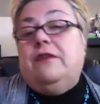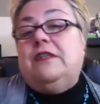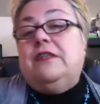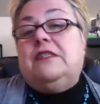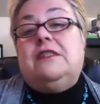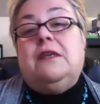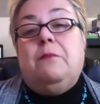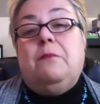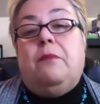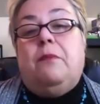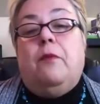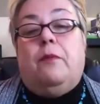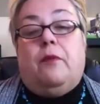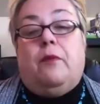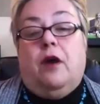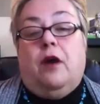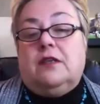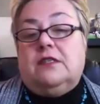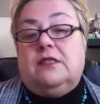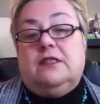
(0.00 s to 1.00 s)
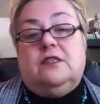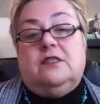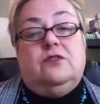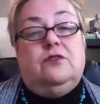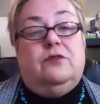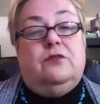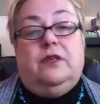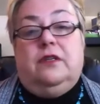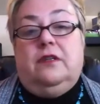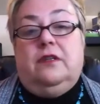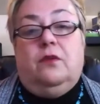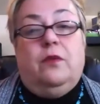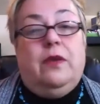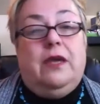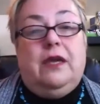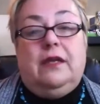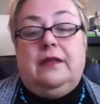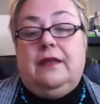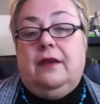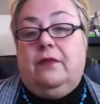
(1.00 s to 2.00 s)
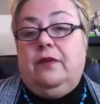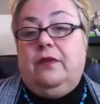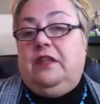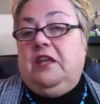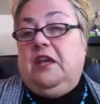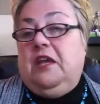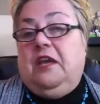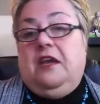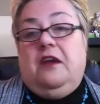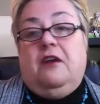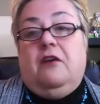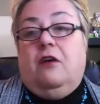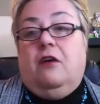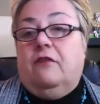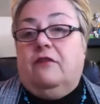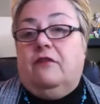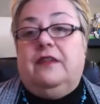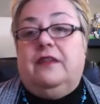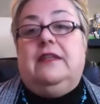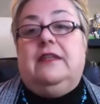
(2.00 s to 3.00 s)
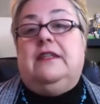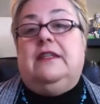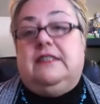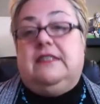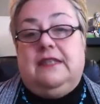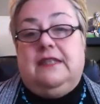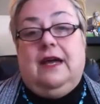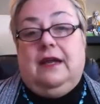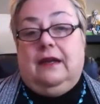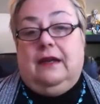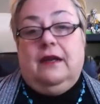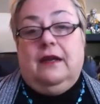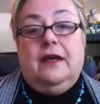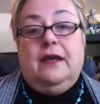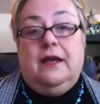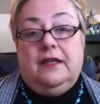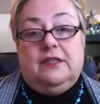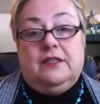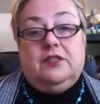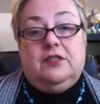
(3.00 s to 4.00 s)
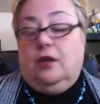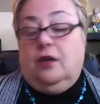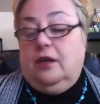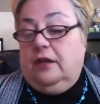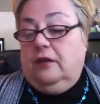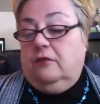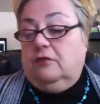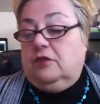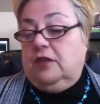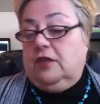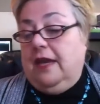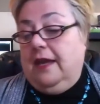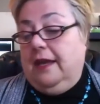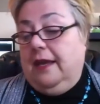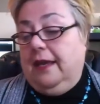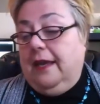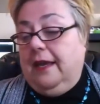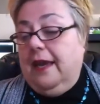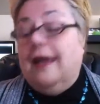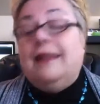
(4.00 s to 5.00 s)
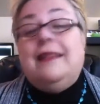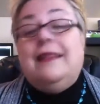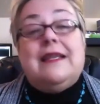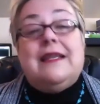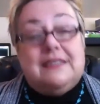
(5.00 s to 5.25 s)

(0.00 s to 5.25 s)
simple process during the week that we take care of and it's done. It's yeah. not a huge headache. That